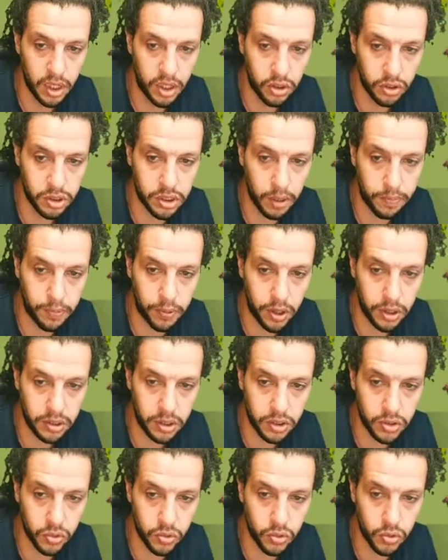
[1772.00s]
because the
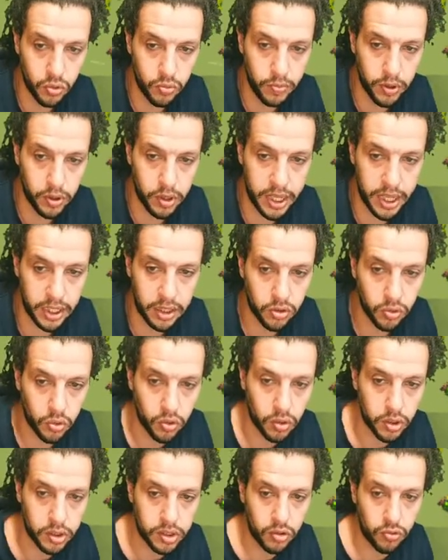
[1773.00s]
prices on Uber Eat
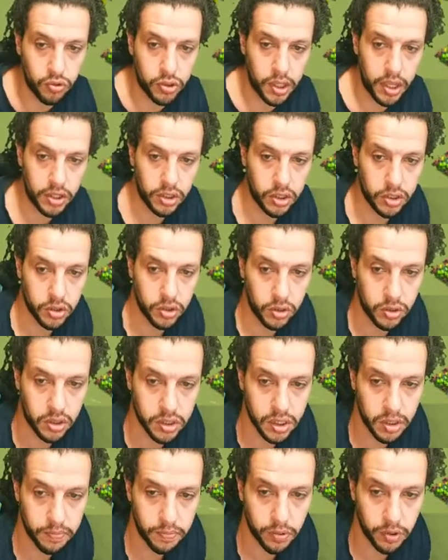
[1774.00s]
or DoorDash is
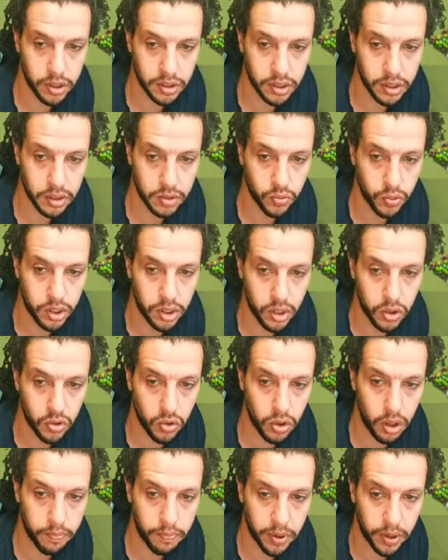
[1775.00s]
not the same prices when you
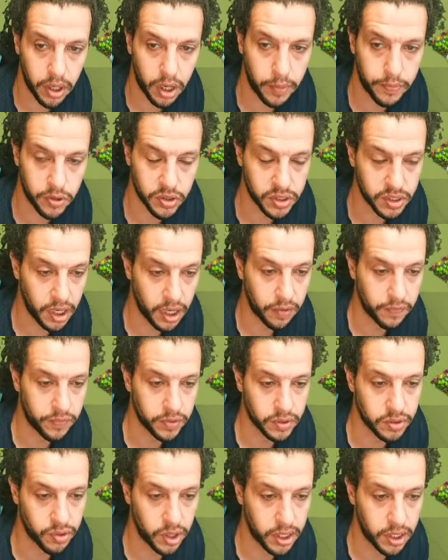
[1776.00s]
go and pick it up yourself.
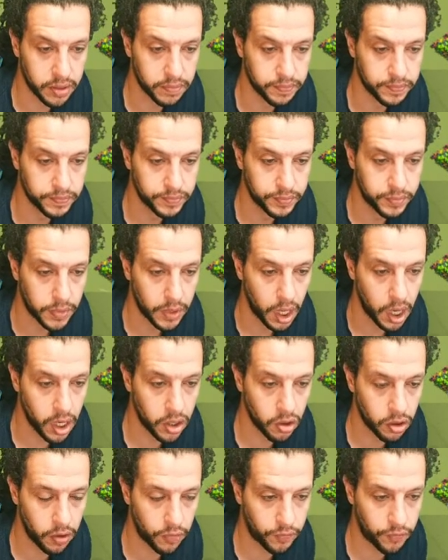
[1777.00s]
It's random.
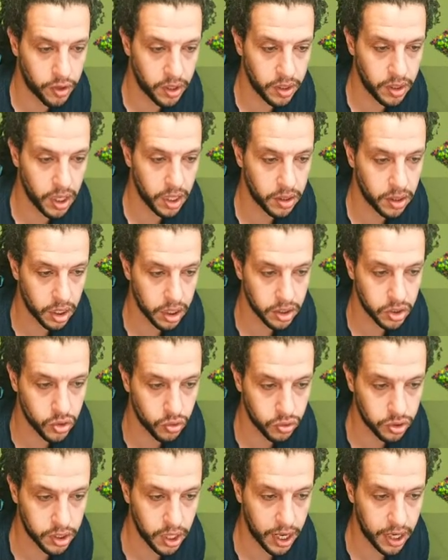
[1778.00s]
I got a friend that does
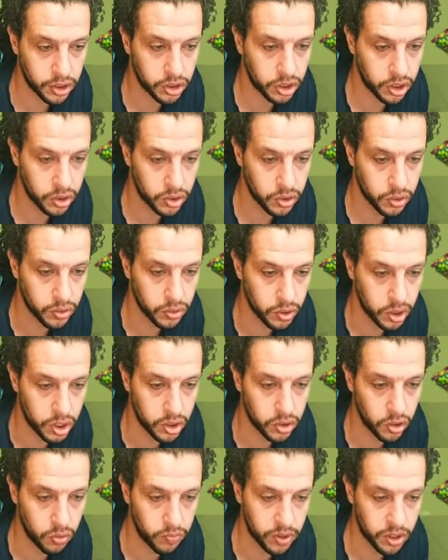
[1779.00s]
door dashing too.
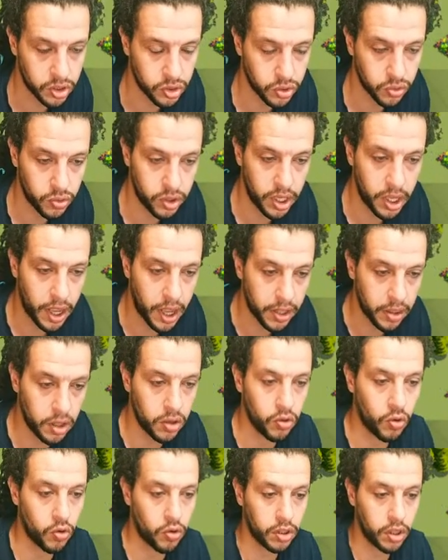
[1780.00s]
He told me a story he
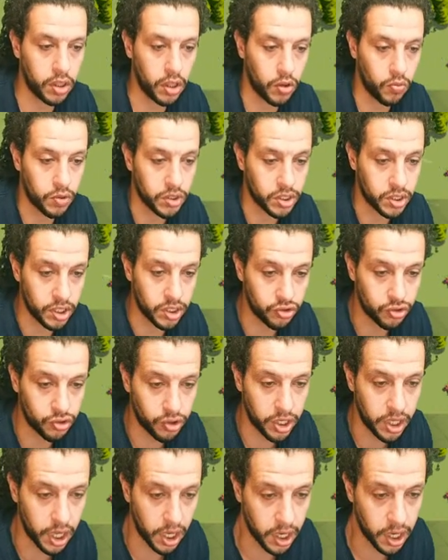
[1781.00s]
had an order that was
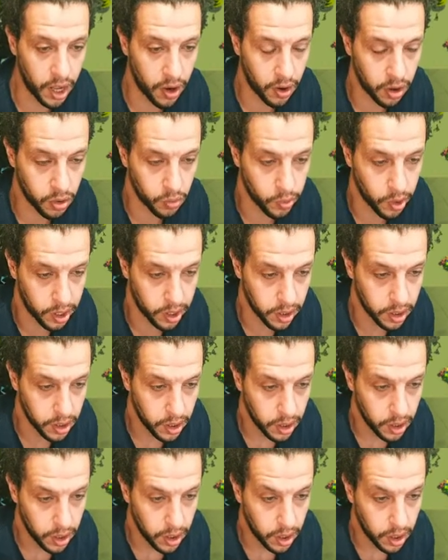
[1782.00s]
literally an hour away.